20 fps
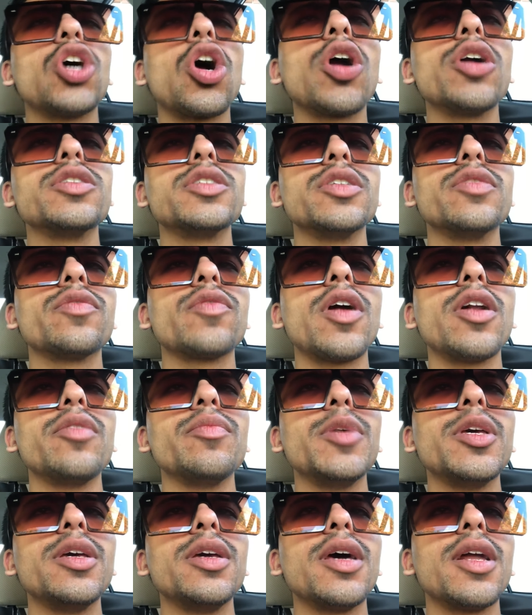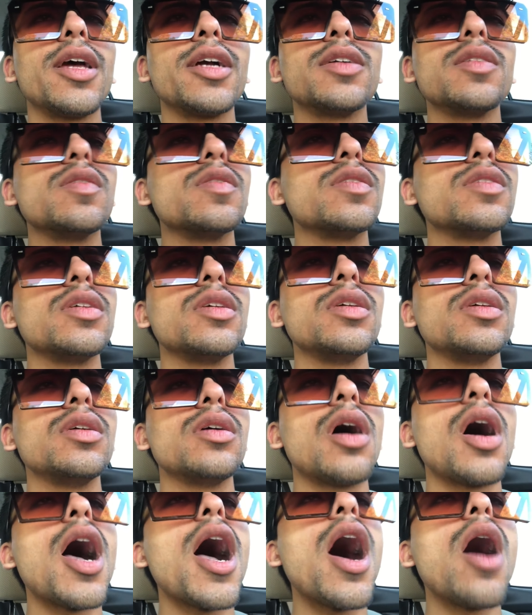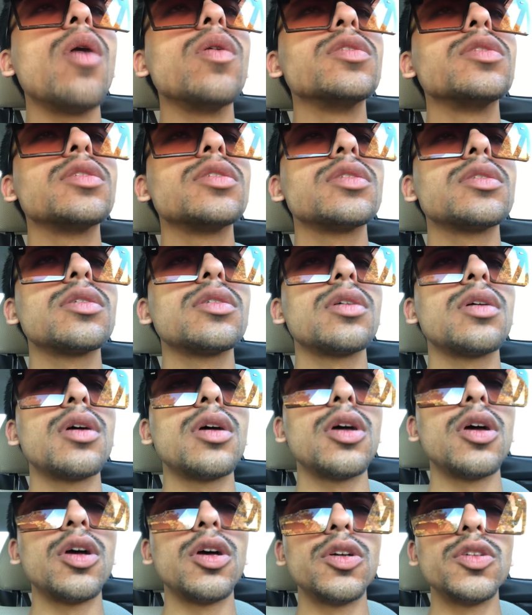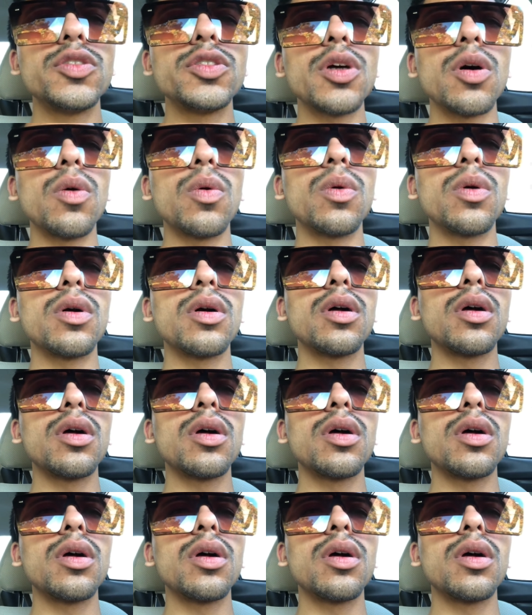yards in front of me and I could see a house. So